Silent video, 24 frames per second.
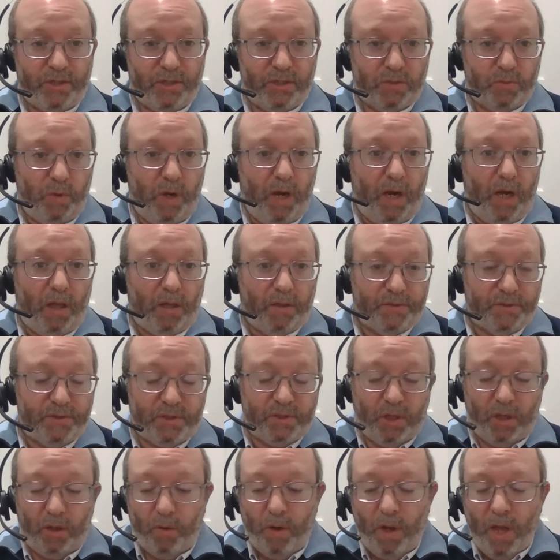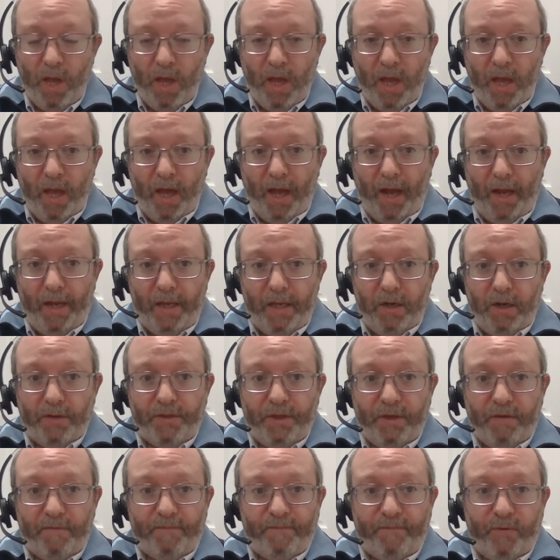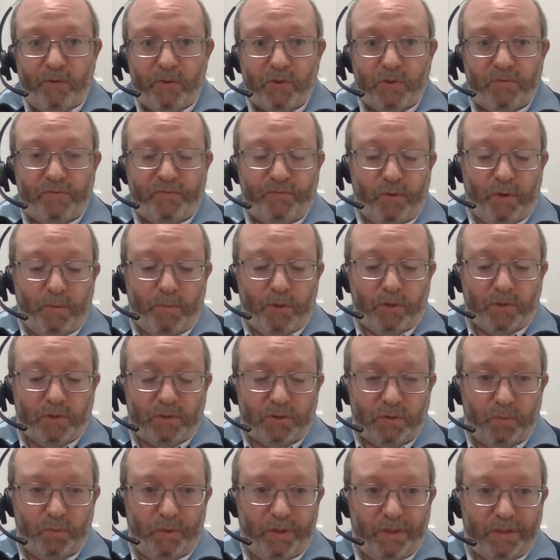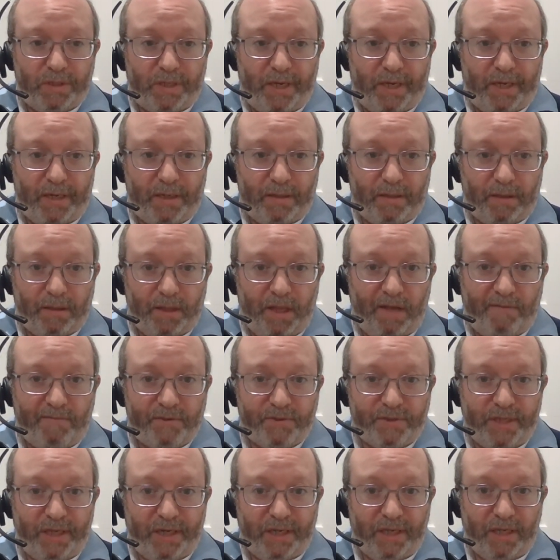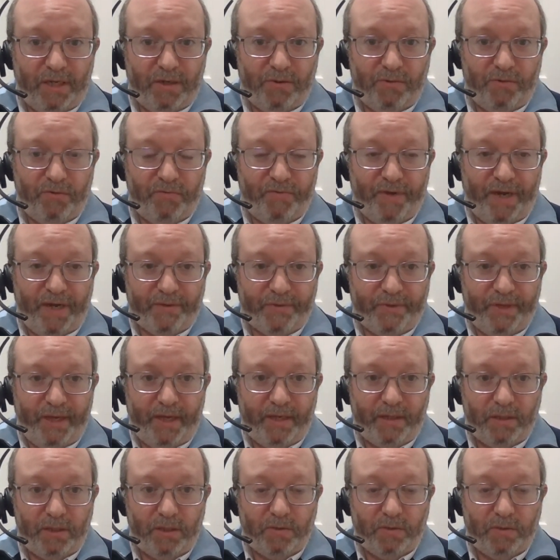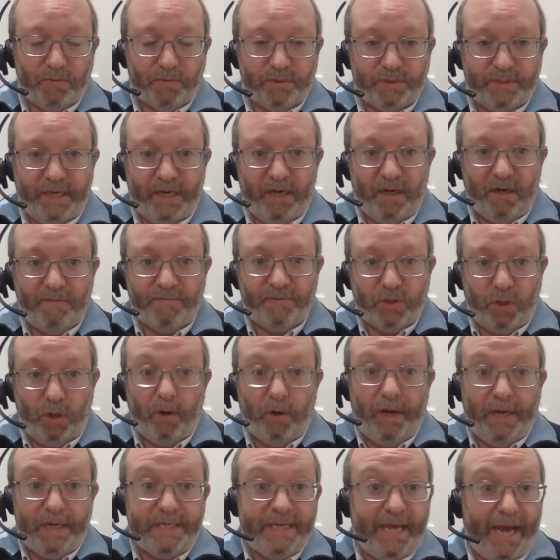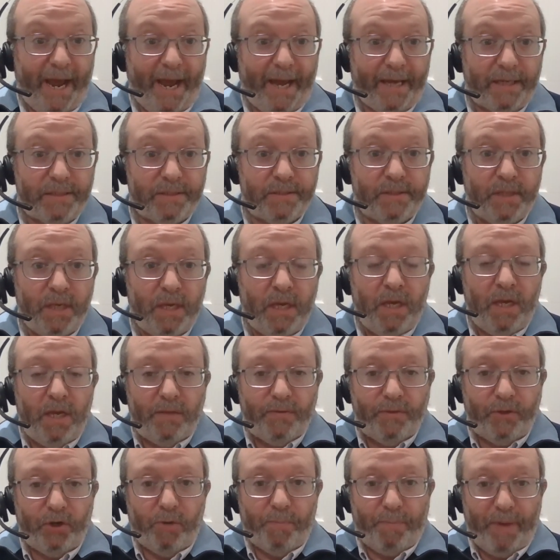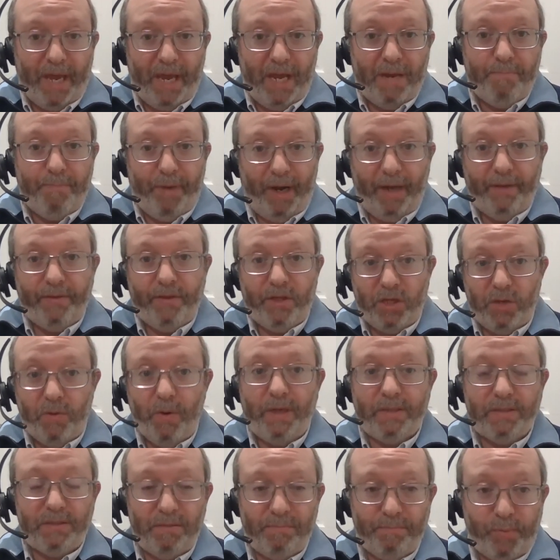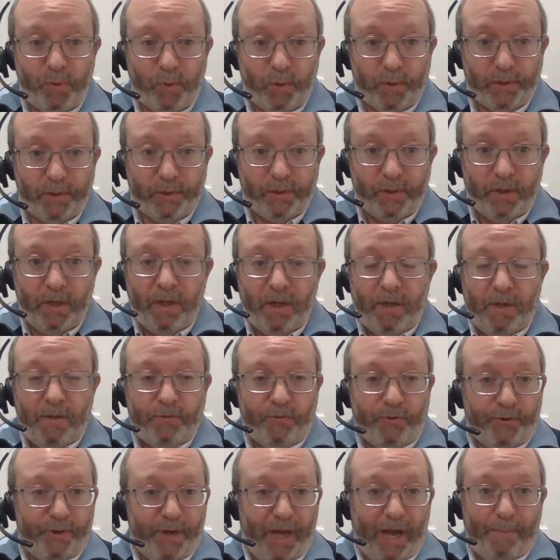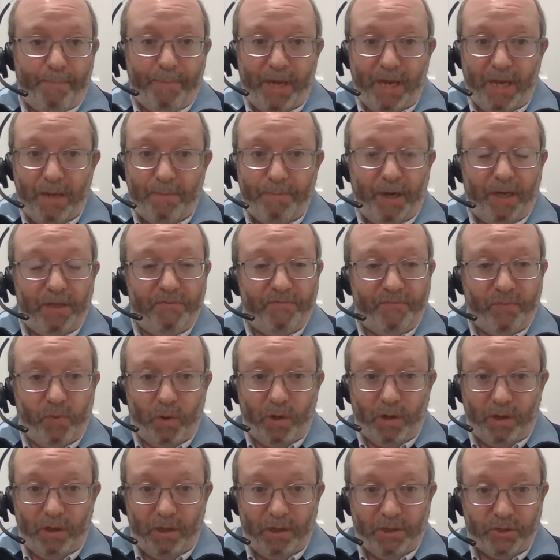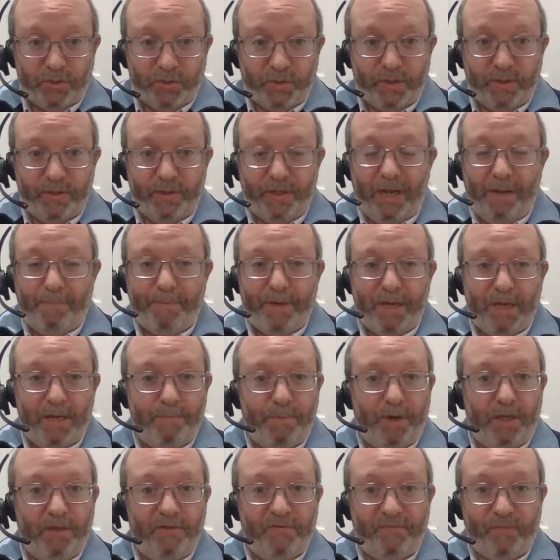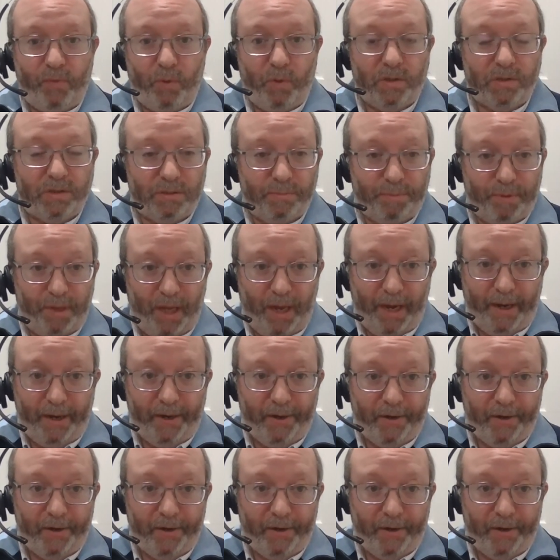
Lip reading: as well. So, I think first and foremost, we need to kind of level set here in the fact that, tariffs are a tax that are paid by the U.S. importer. They're not paid by the foreign country. They're not paid by the foreign supplier.